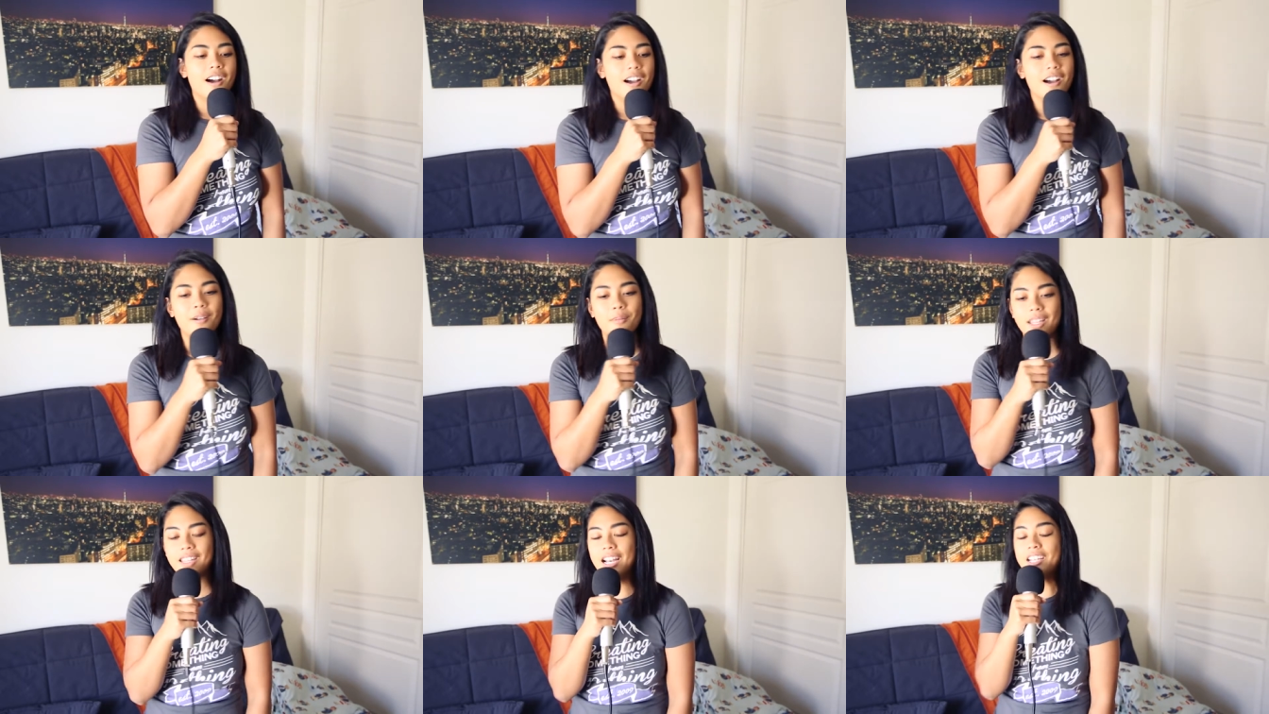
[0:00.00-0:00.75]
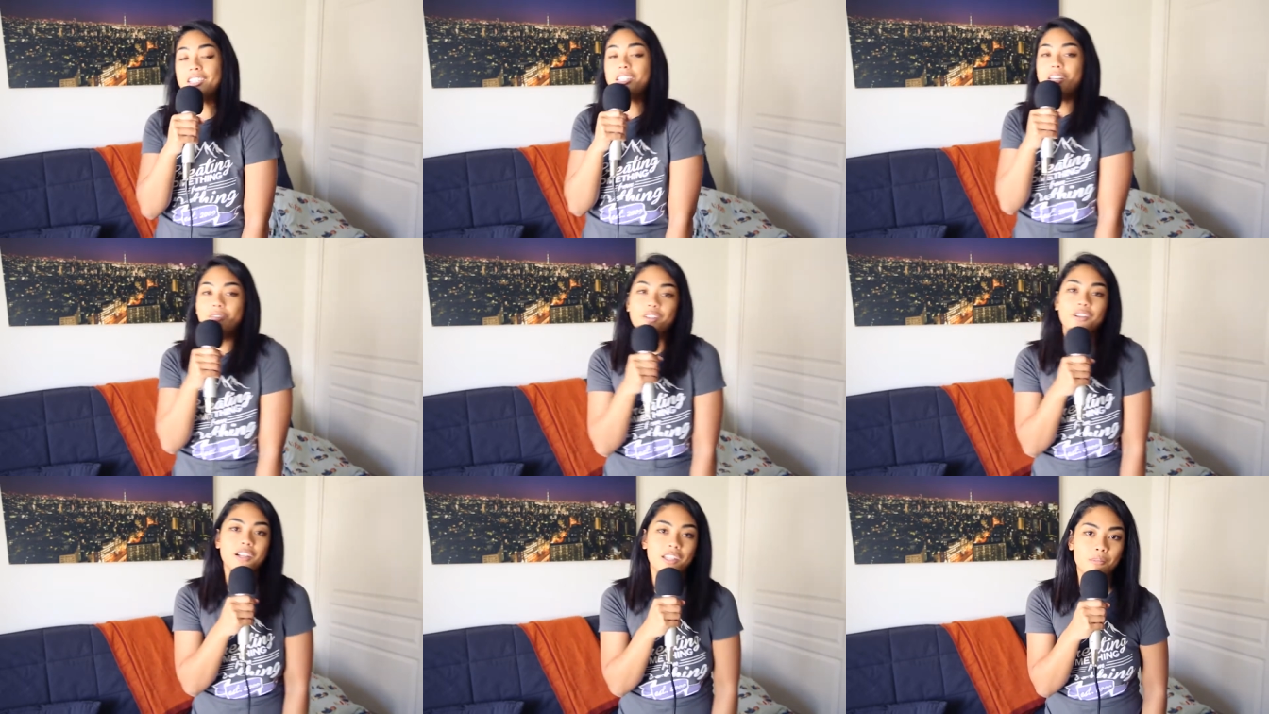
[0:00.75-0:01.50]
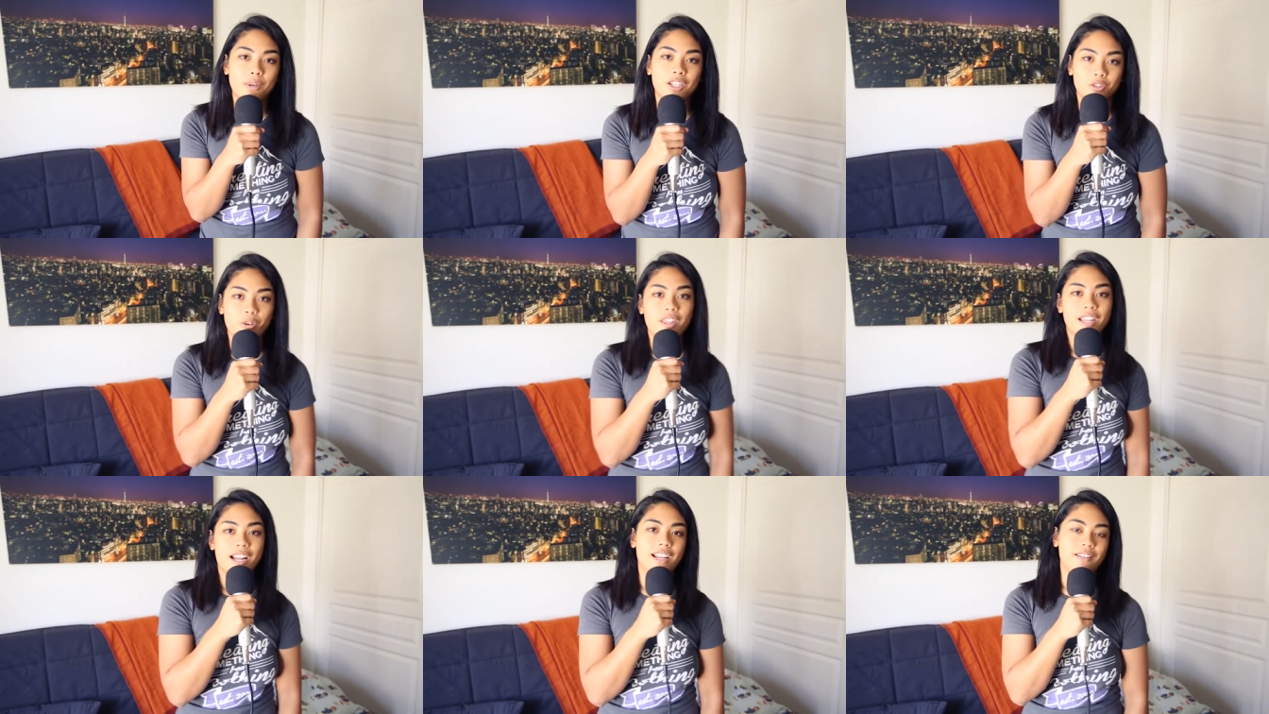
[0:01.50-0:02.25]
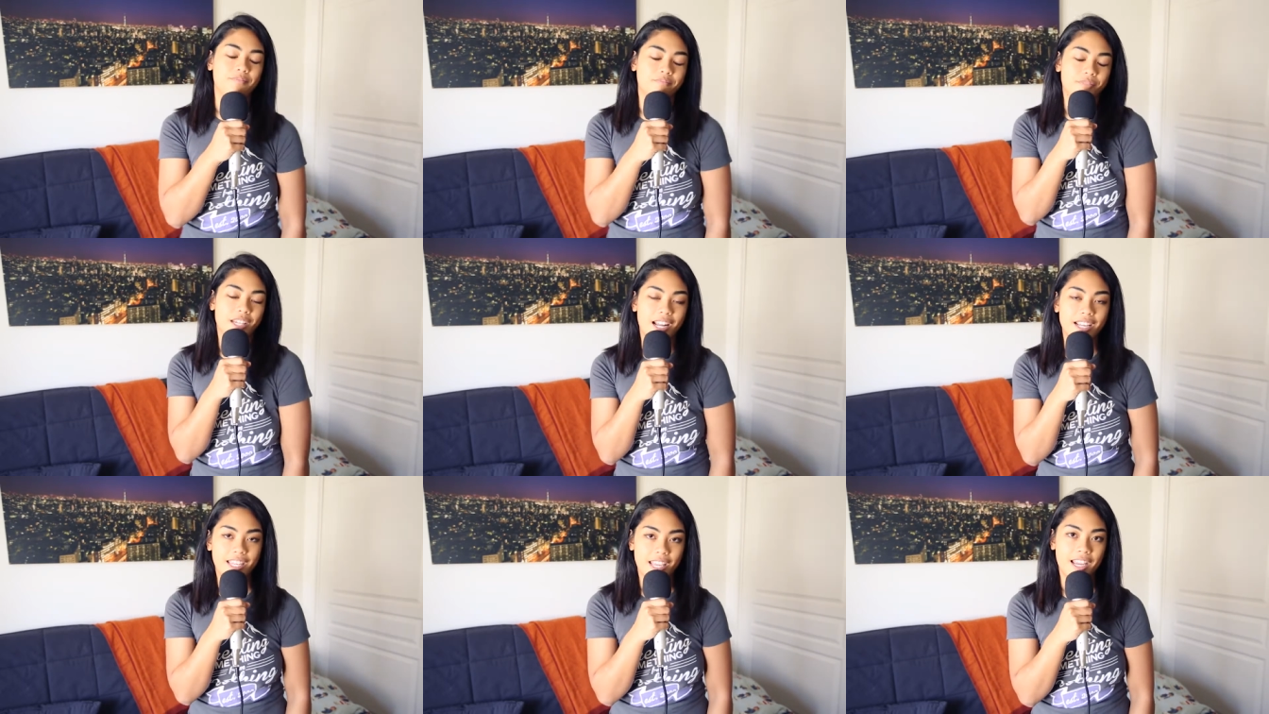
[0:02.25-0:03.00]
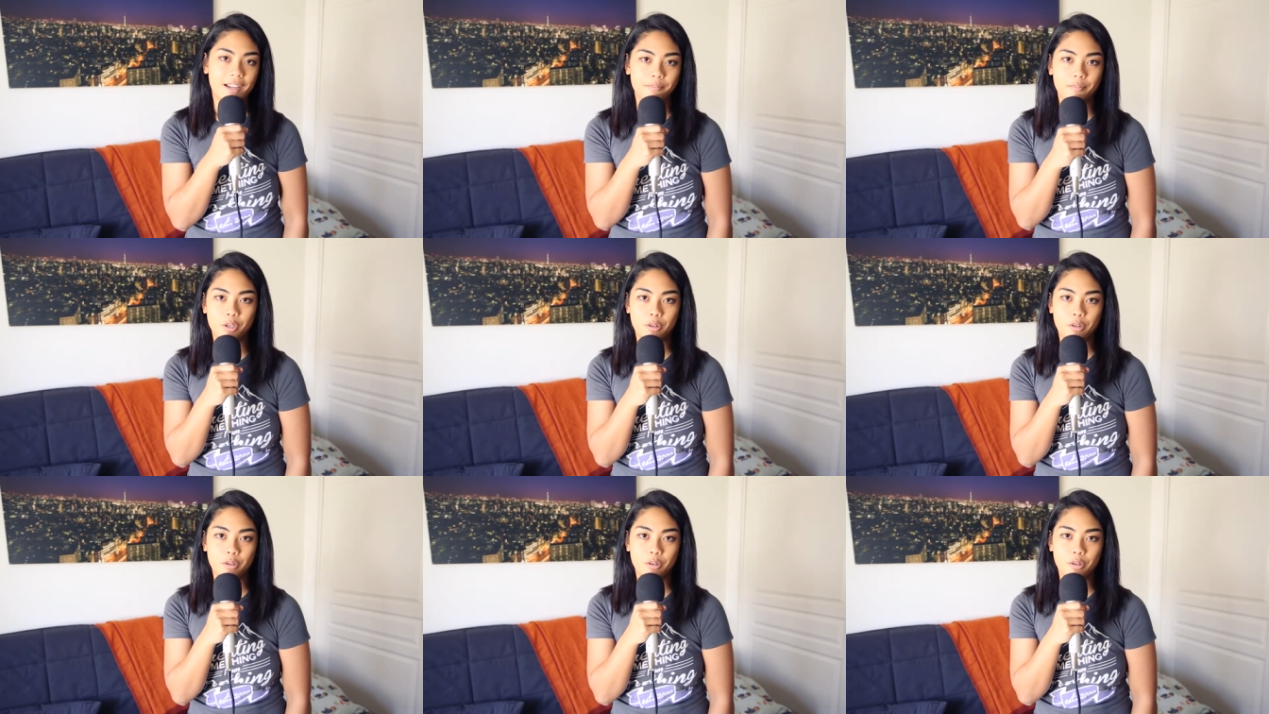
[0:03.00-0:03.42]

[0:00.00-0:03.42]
and that I deliver in the best way that I can.